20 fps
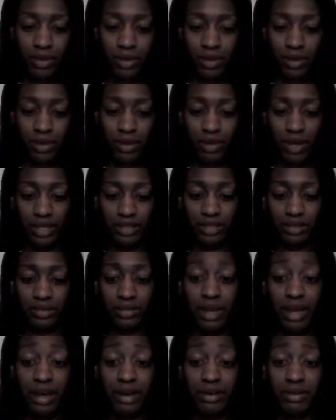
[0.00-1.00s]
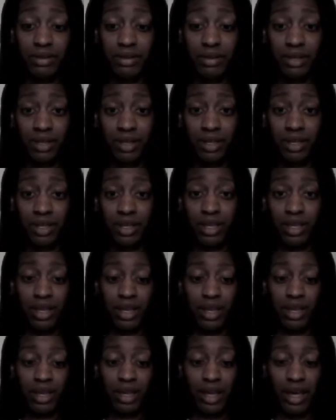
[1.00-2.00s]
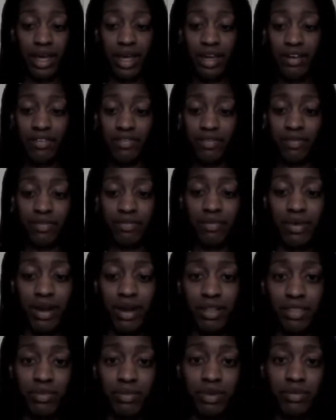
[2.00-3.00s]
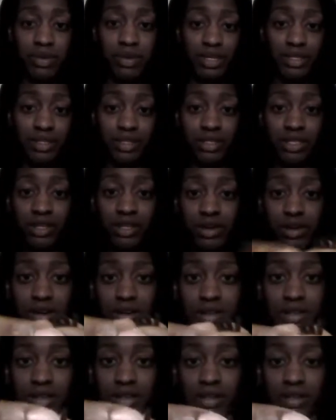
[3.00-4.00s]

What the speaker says: Okay, so now I have my 3 pieces of yarn.